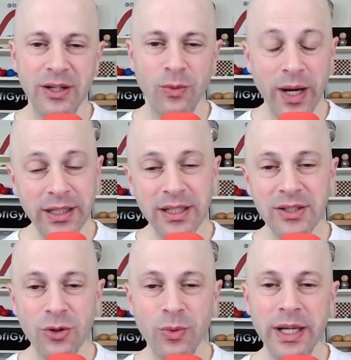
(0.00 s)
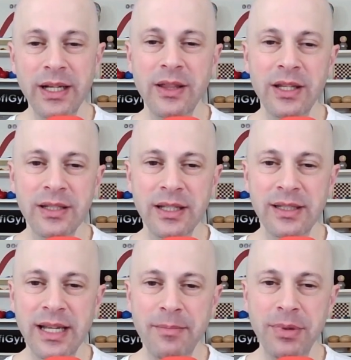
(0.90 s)
White is to win in this
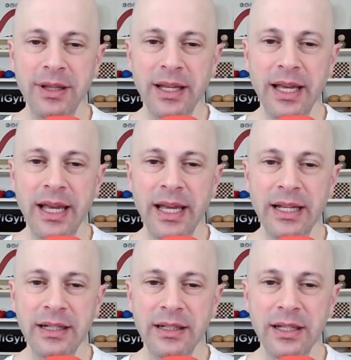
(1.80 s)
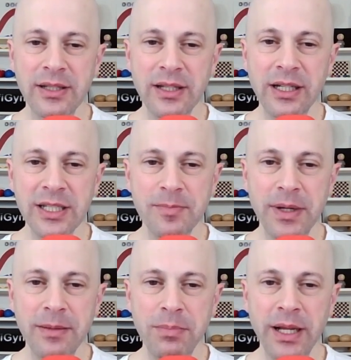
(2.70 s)
example, and he starts
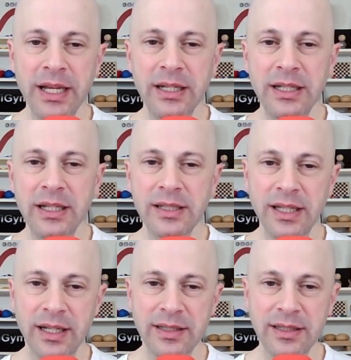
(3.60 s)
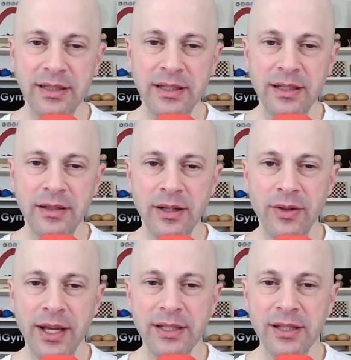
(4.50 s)
by playing d6.
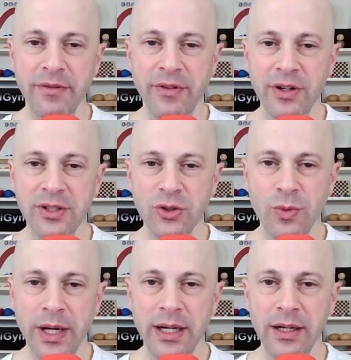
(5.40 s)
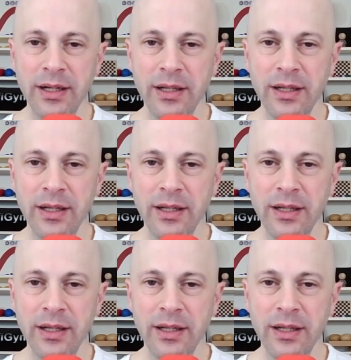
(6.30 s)
Now there's the first square.